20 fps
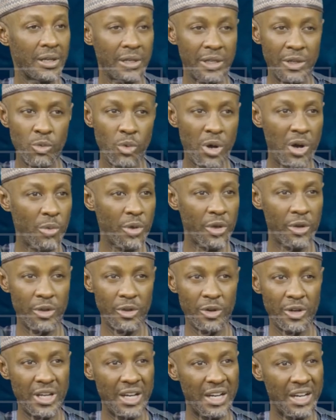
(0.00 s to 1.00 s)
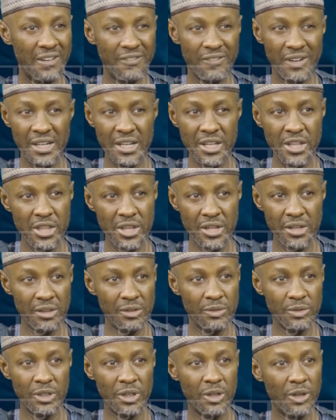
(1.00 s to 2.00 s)
in one way or the other, have allegiance
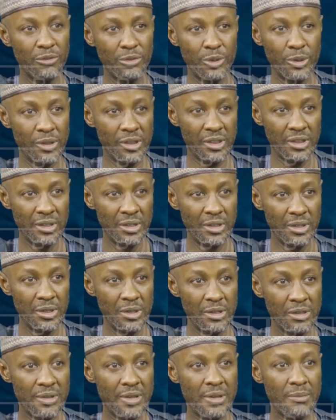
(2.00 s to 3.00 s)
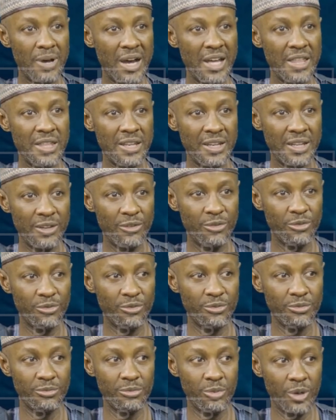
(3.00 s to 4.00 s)
to the governors. So imagine if,
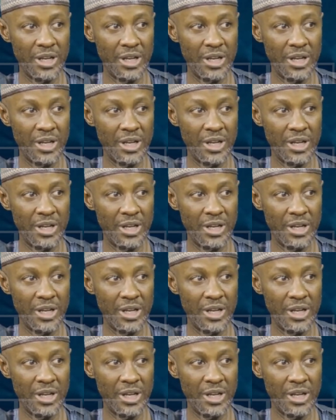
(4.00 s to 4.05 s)
mm.